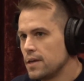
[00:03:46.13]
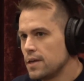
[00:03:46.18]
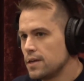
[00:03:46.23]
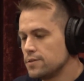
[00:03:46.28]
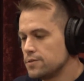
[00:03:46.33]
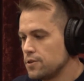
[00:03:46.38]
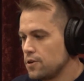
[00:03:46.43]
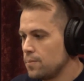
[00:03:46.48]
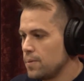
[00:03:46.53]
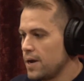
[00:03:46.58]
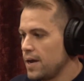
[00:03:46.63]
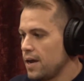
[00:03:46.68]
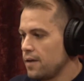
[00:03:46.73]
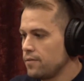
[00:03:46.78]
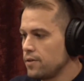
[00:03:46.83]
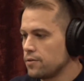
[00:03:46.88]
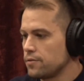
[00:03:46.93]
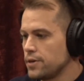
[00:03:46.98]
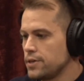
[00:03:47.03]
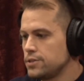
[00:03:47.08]
And so by
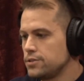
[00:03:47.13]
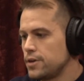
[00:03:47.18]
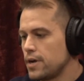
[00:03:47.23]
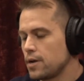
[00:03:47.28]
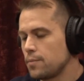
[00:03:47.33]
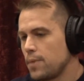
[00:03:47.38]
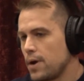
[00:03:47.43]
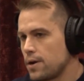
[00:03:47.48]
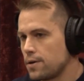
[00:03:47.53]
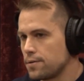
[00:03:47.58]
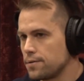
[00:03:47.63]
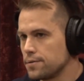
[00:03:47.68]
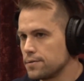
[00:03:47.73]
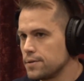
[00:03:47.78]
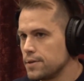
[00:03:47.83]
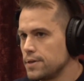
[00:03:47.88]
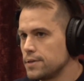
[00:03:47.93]
having a racetrack pattern,